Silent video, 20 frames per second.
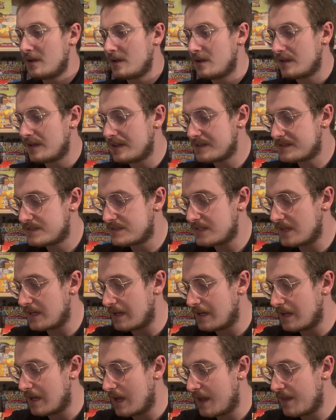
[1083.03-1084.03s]
let's
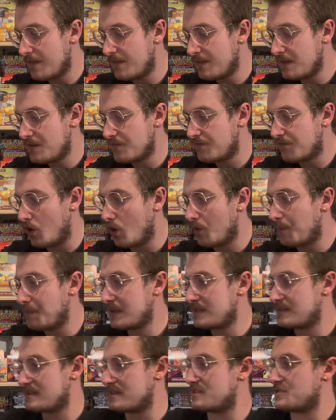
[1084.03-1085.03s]
see, and the
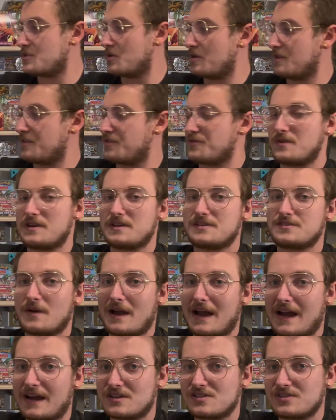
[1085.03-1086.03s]
Vulpix is thirty-three, so
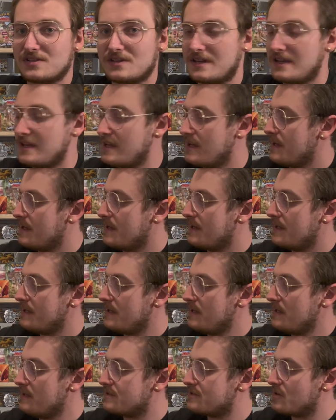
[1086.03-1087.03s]
actually
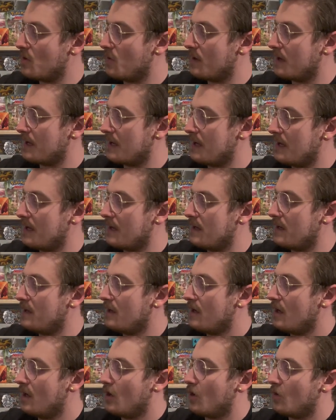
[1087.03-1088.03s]
he is going in
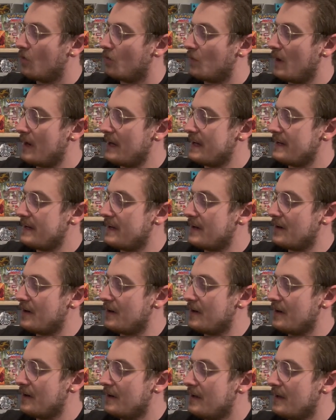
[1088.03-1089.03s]
right
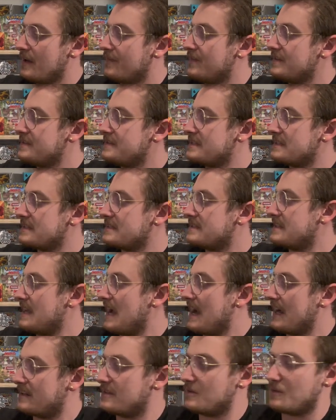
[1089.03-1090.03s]
here. This is
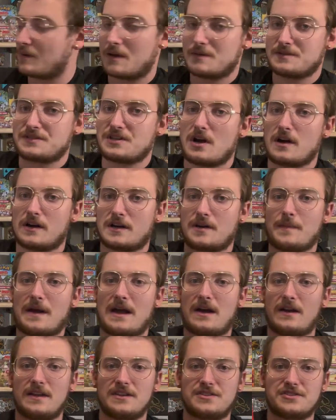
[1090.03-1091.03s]
exactly what I was talking
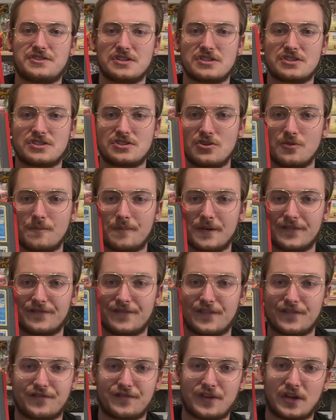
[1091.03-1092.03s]
about. It's just super
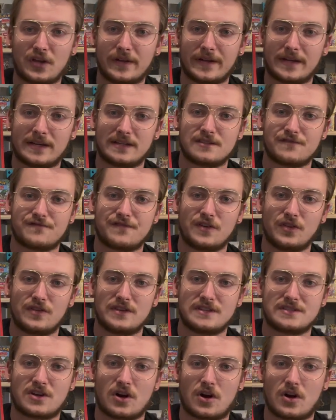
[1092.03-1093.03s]
fulfilling to fill
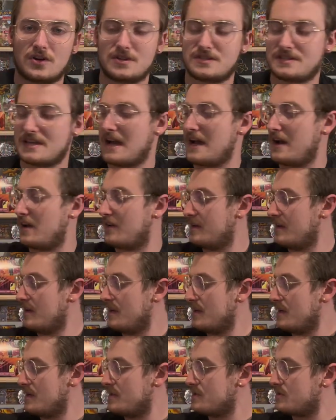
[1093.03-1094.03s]
these cards out.
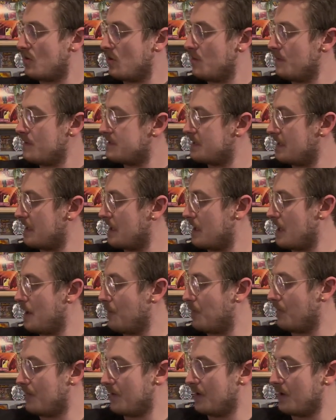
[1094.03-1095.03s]
So we're missing a
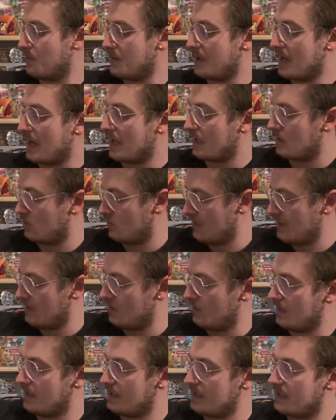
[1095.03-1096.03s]
couple there. We got
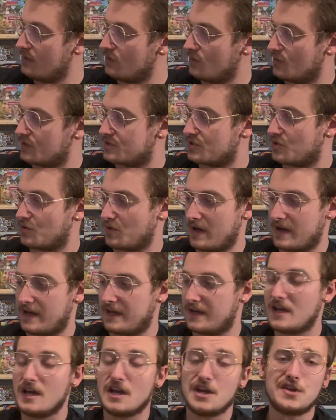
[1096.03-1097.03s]
Glalie. He looks
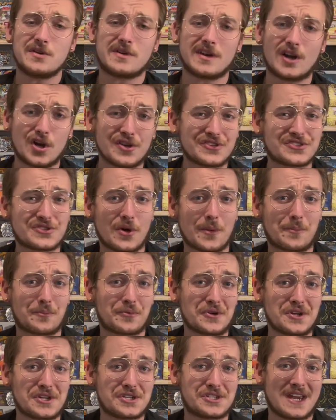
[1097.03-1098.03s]
great. You can also
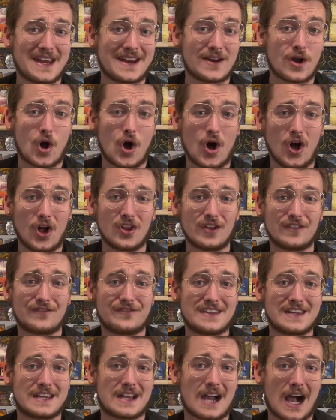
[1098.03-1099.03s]
appreciate all of
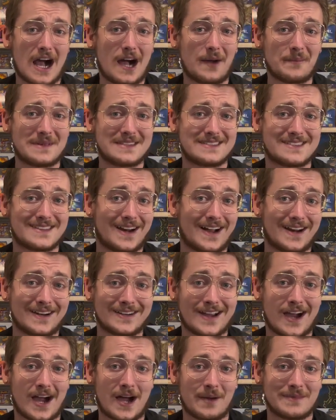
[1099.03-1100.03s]
the commons and
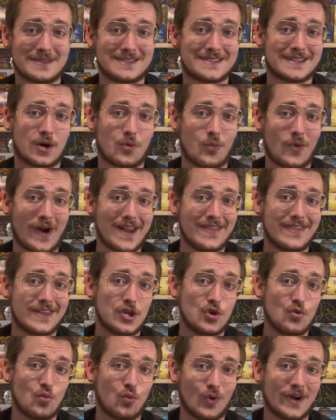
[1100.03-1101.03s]
uncommons in a way that
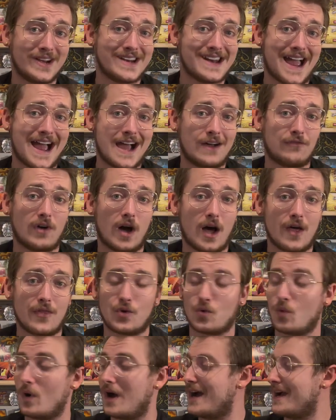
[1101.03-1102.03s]
you wouldn't have
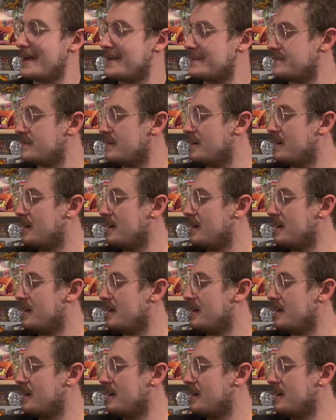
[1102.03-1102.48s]
otherwise.